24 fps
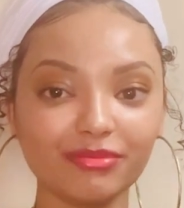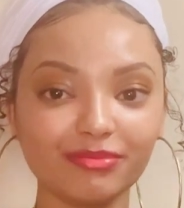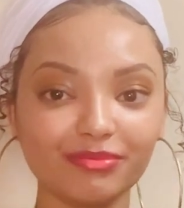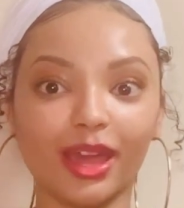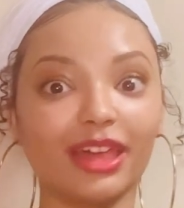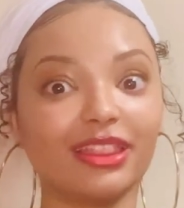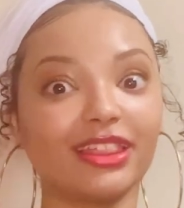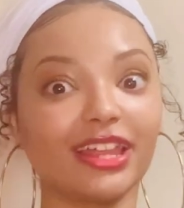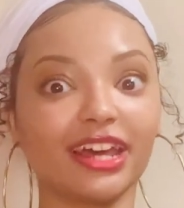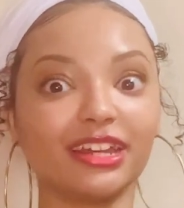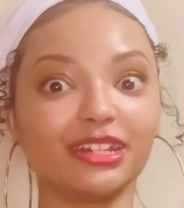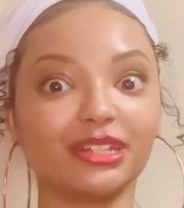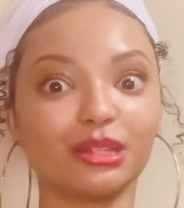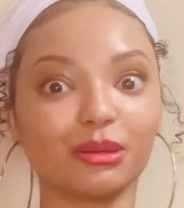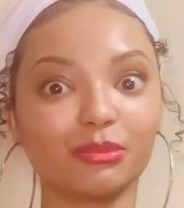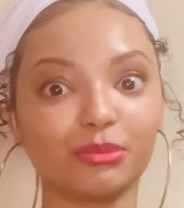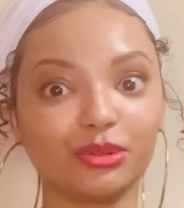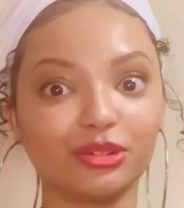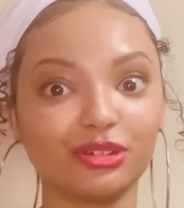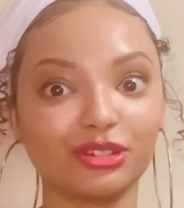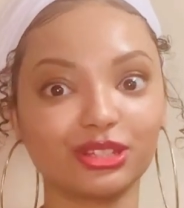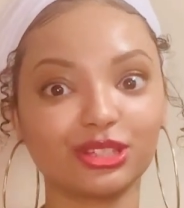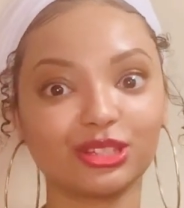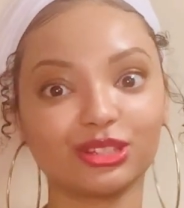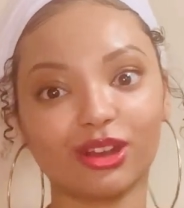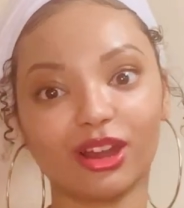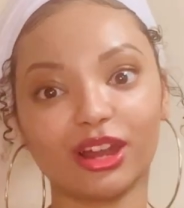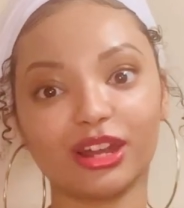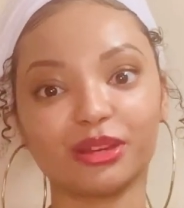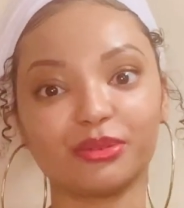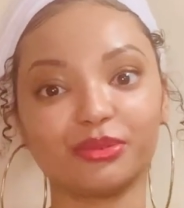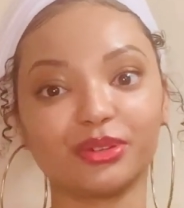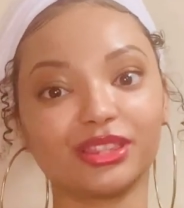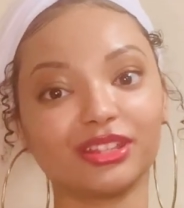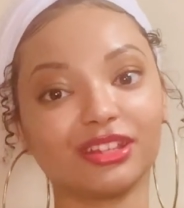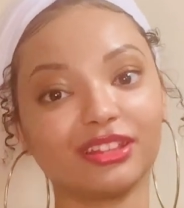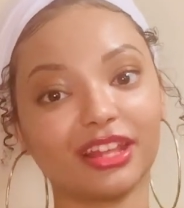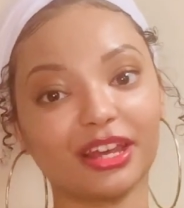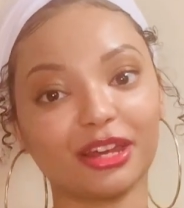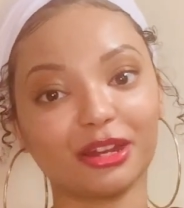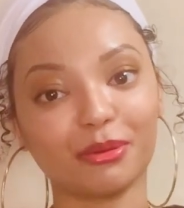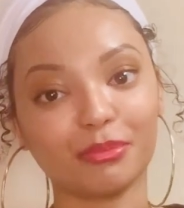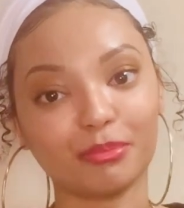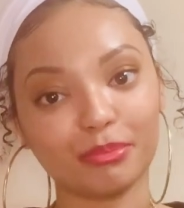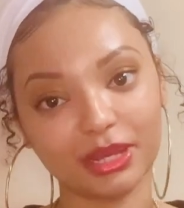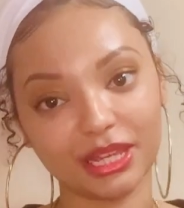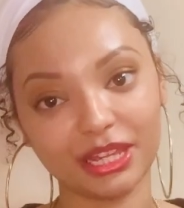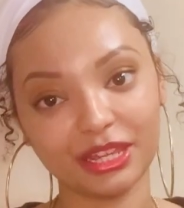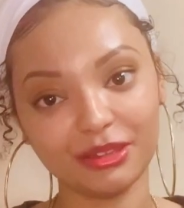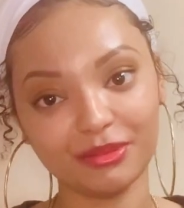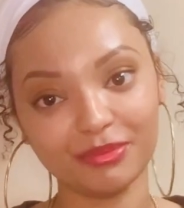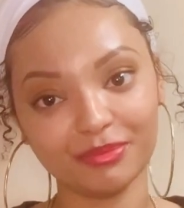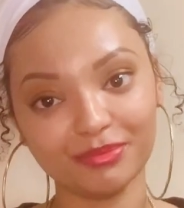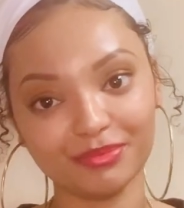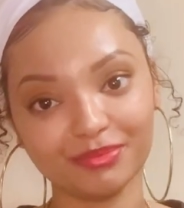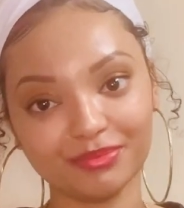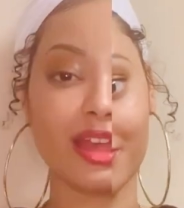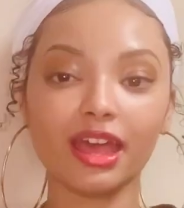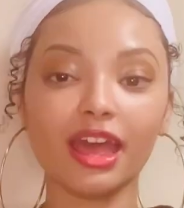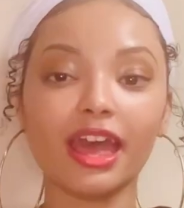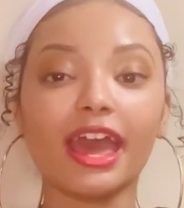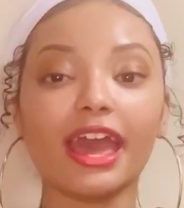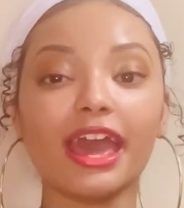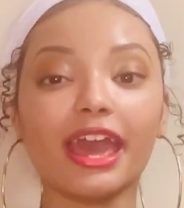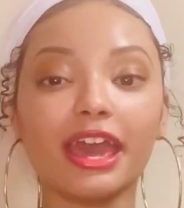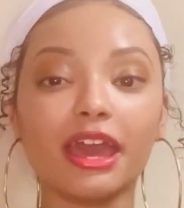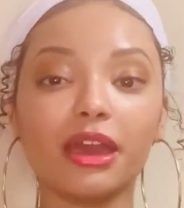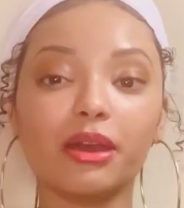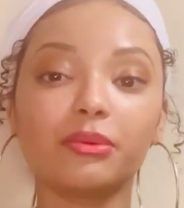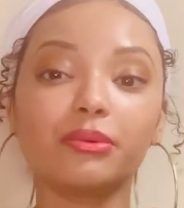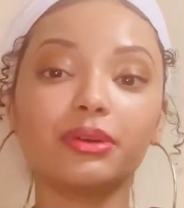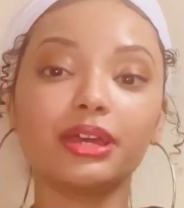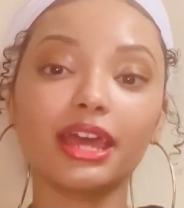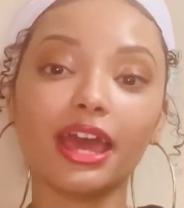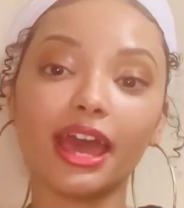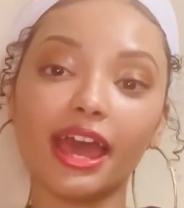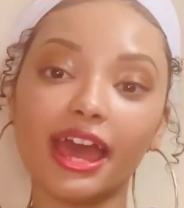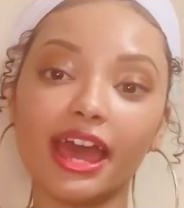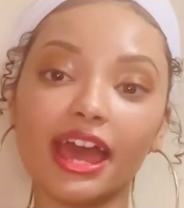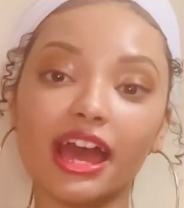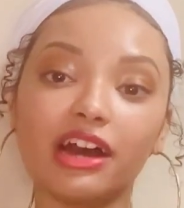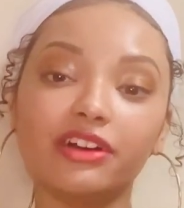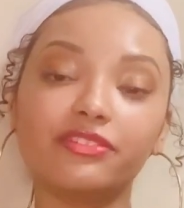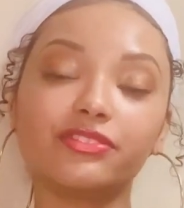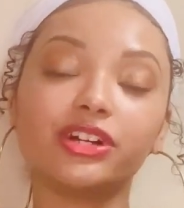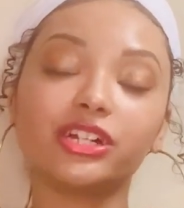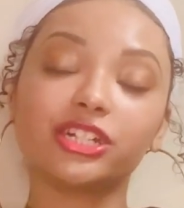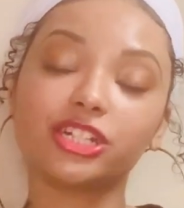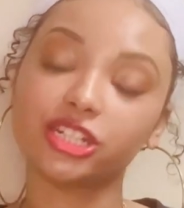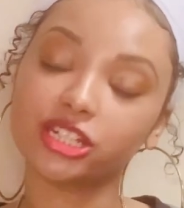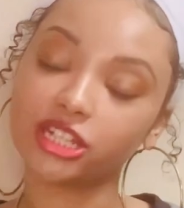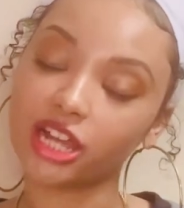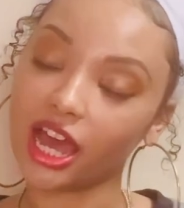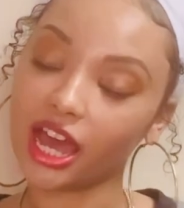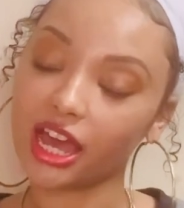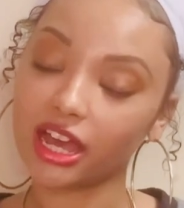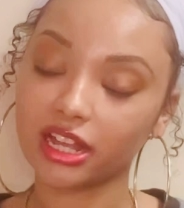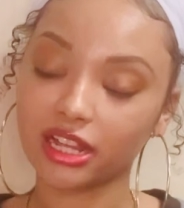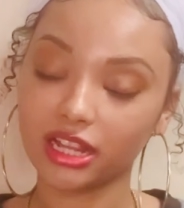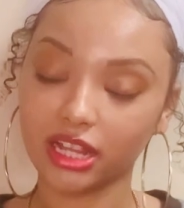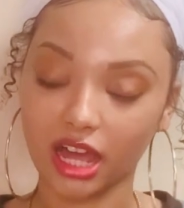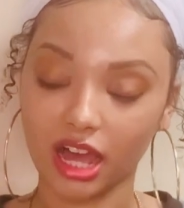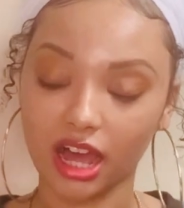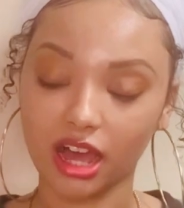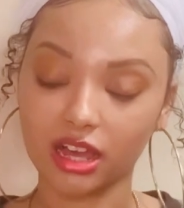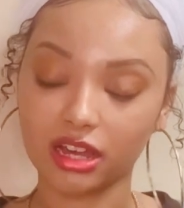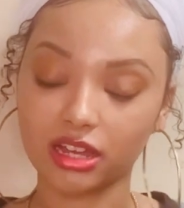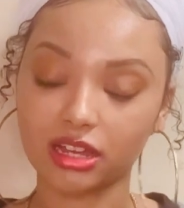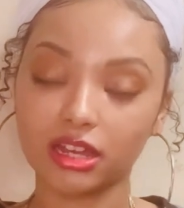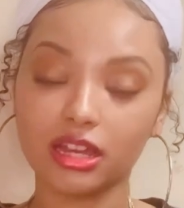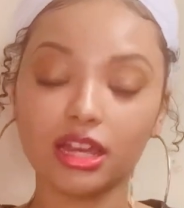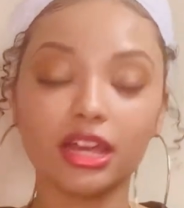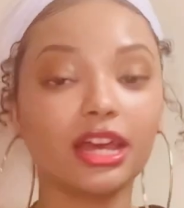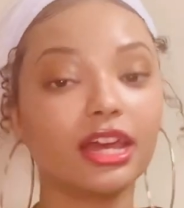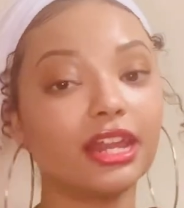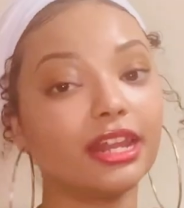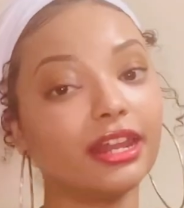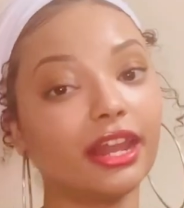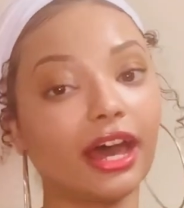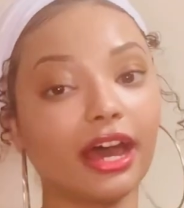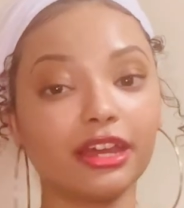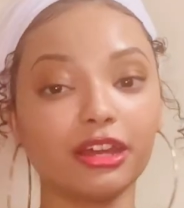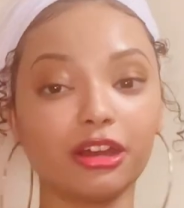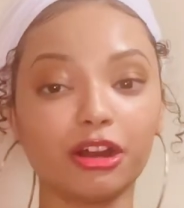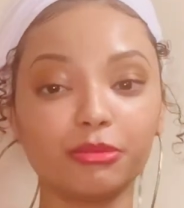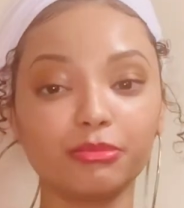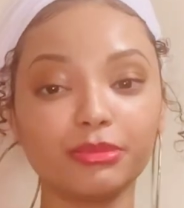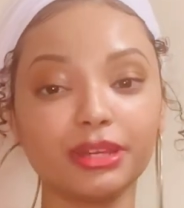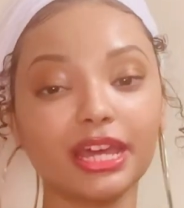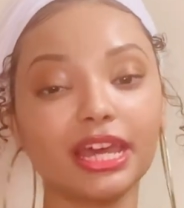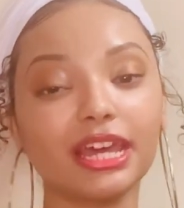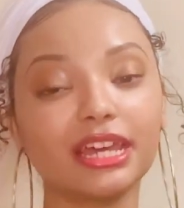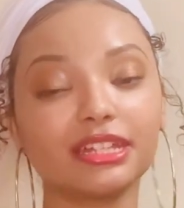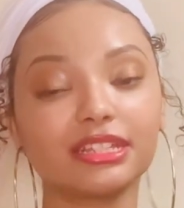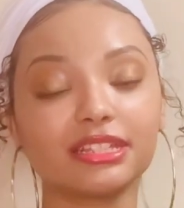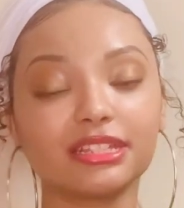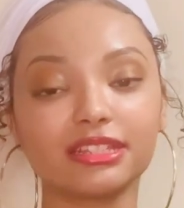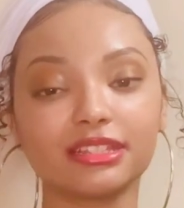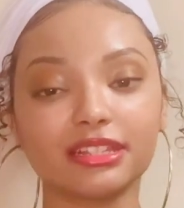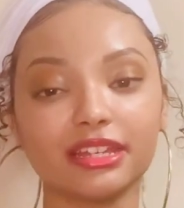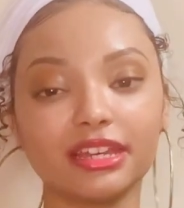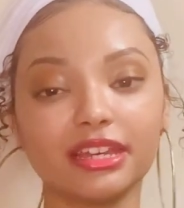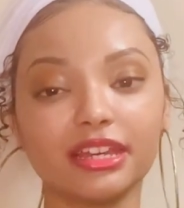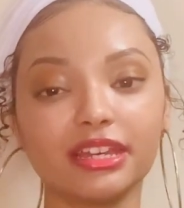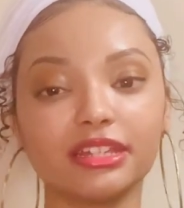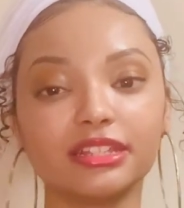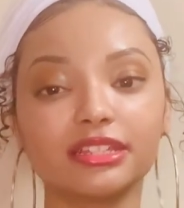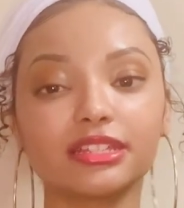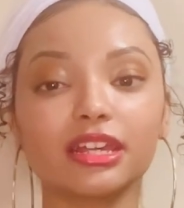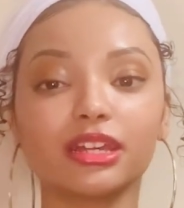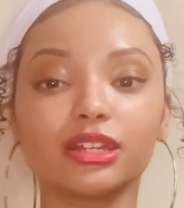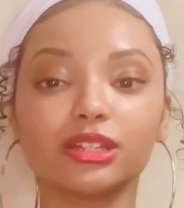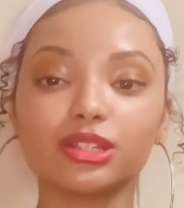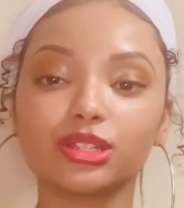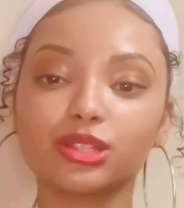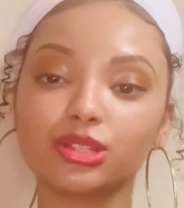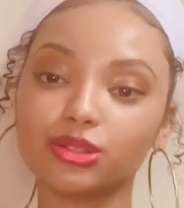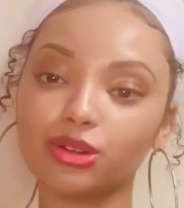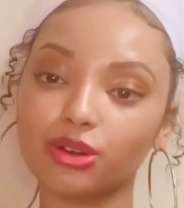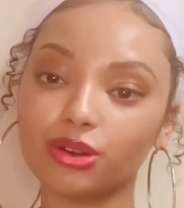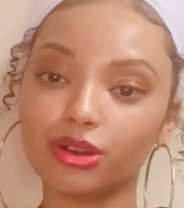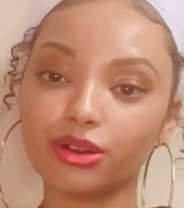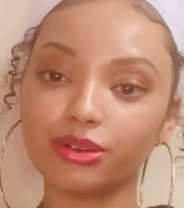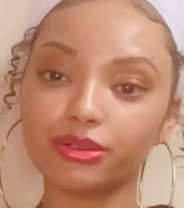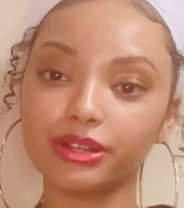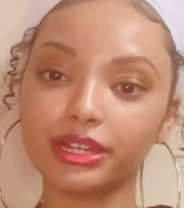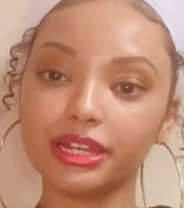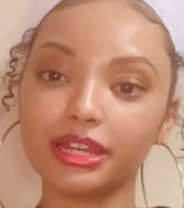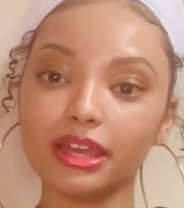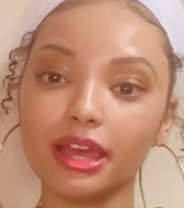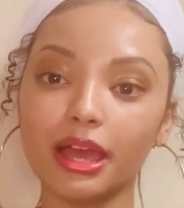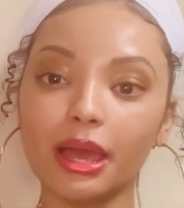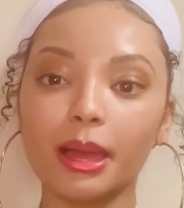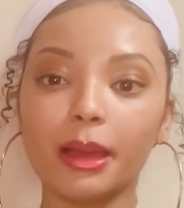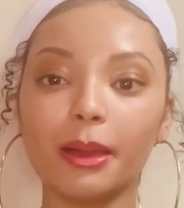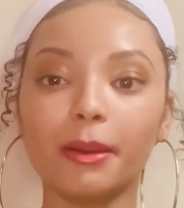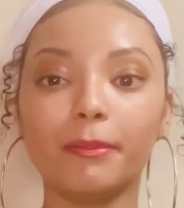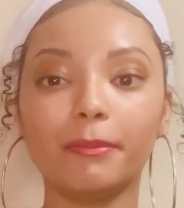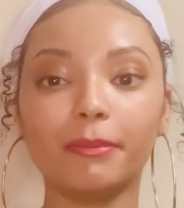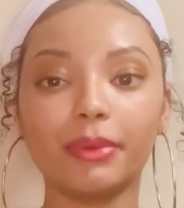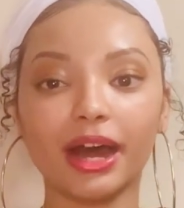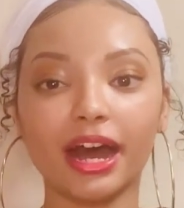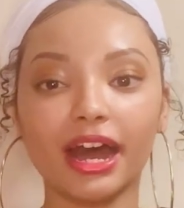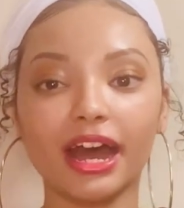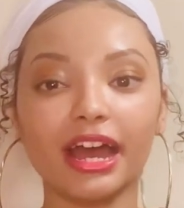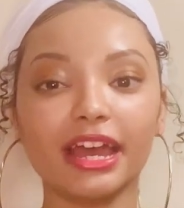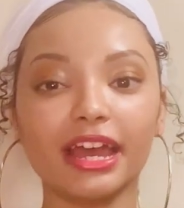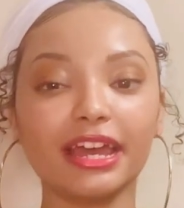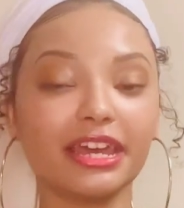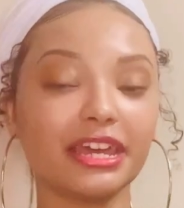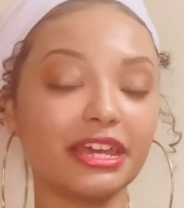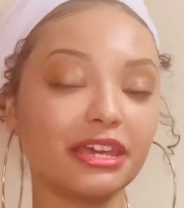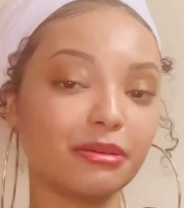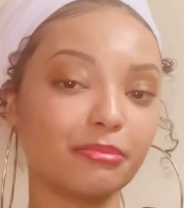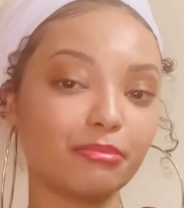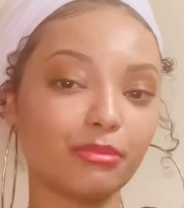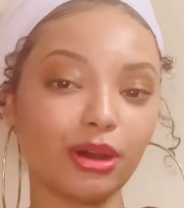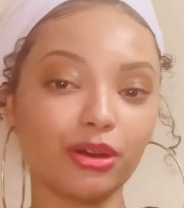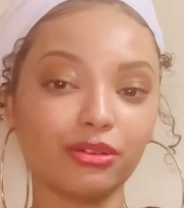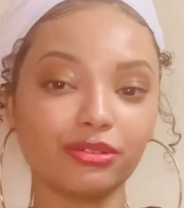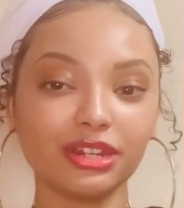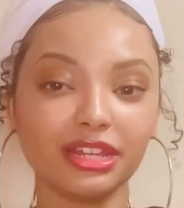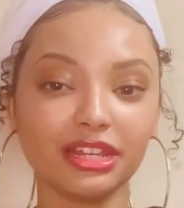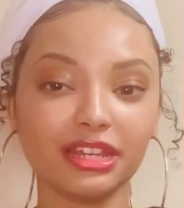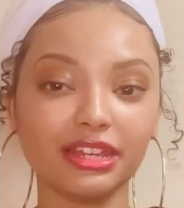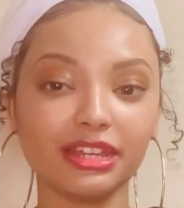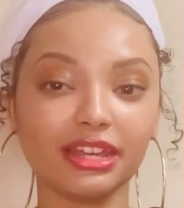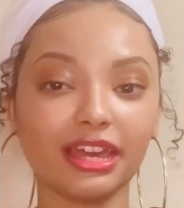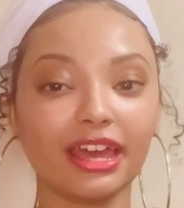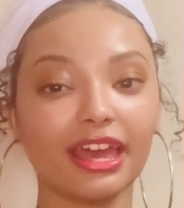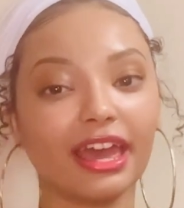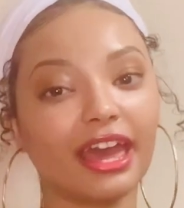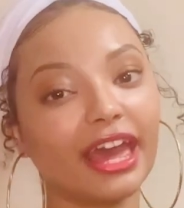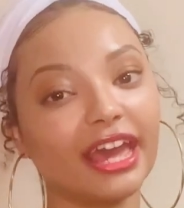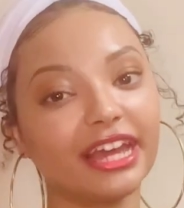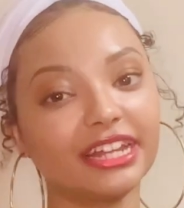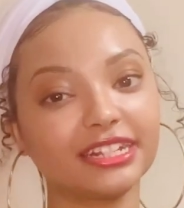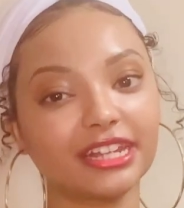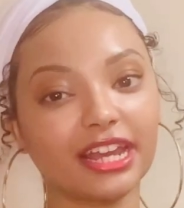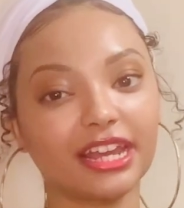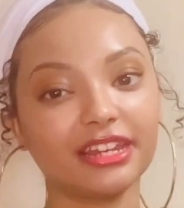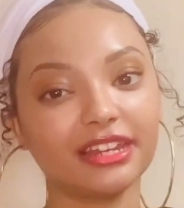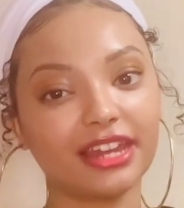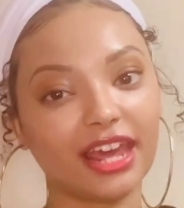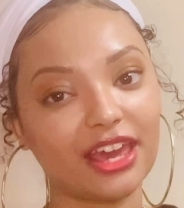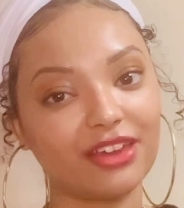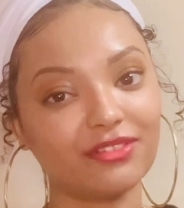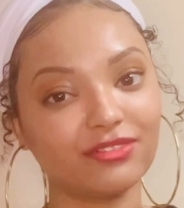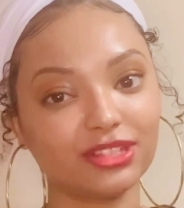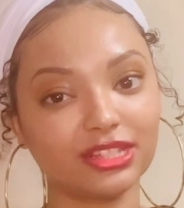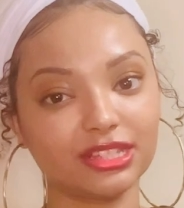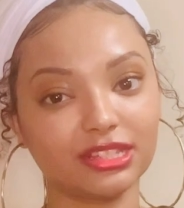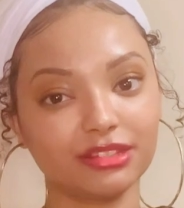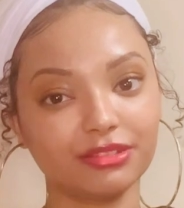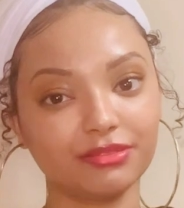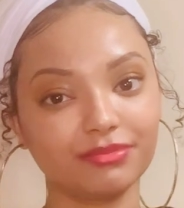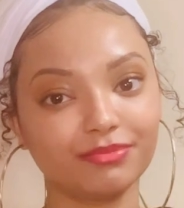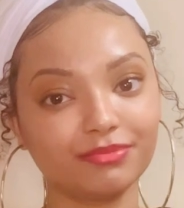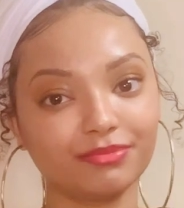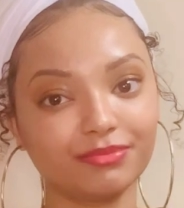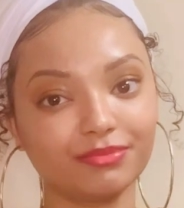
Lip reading: And that is a book starting with the letter B. And we have Shot Clock, Naomi and Sin's story by M. Monique and A.J. Davison.